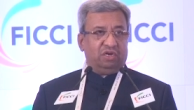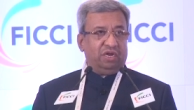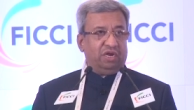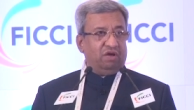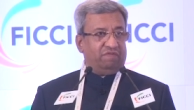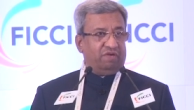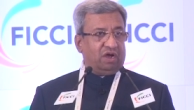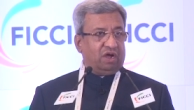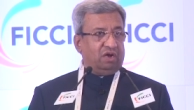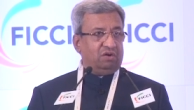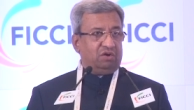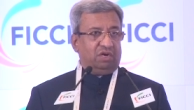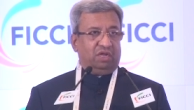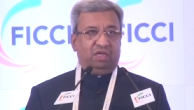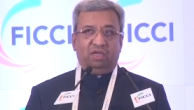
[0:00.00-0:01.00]
need of a
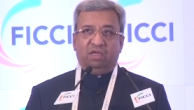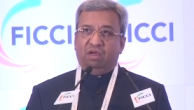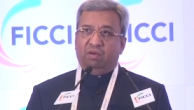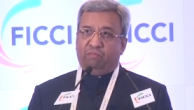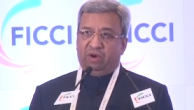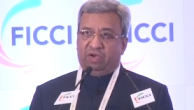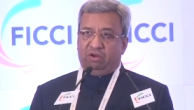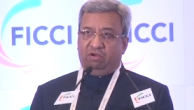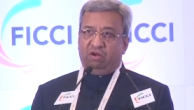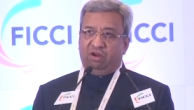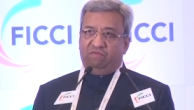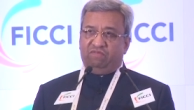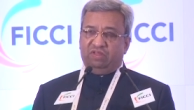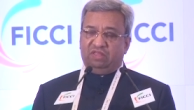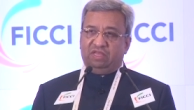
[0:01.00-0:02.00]
country,
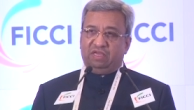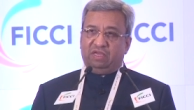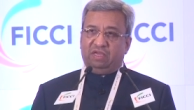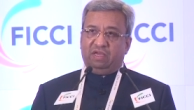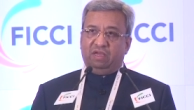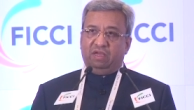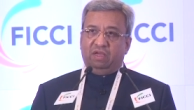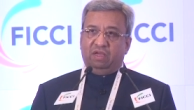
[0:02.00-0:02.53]
particularly with the